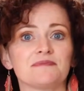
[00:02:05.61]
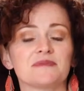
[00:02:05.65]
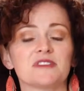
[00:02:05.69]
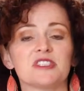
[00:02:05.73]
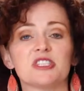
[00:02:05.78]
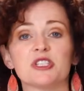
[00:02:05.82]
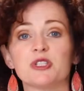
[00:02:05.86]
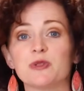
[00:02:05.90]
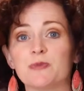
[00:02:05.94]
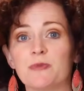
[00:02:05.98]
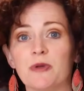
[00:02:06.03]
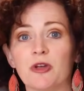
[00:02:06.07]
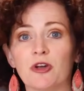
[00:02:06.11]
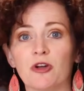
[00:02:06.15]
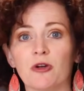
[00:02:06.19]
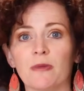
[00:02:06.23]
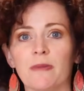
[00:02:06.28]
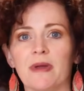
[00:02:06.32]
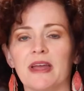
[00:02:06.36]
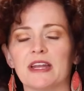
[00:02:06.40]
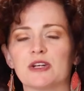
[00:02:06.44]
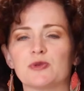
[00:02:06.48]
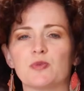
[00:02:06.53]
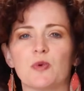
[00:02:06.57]

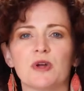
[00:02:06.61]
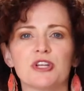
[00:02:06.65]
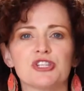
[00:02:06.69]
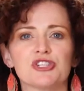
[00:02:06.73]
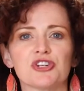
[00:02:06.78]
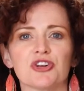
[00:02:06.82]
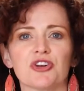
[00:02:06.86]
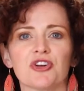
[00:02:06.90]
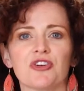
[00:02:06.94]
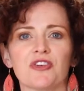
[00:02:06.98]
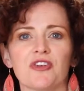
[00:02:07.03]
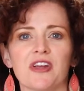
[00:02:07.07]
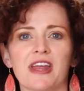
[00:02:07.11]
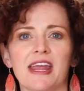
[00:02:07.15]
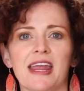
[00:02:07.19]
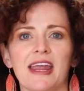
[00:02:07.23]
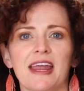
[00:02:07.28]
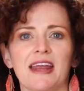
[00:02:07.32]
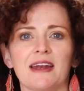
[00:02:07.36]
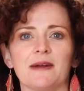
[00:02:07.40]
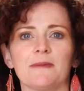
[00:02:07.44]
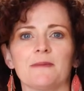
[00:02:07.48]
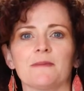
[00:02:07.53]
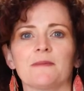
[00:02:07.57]
spearmint,
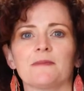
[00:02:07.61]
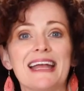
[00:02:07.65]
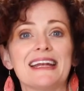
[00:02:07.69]
wintergreen,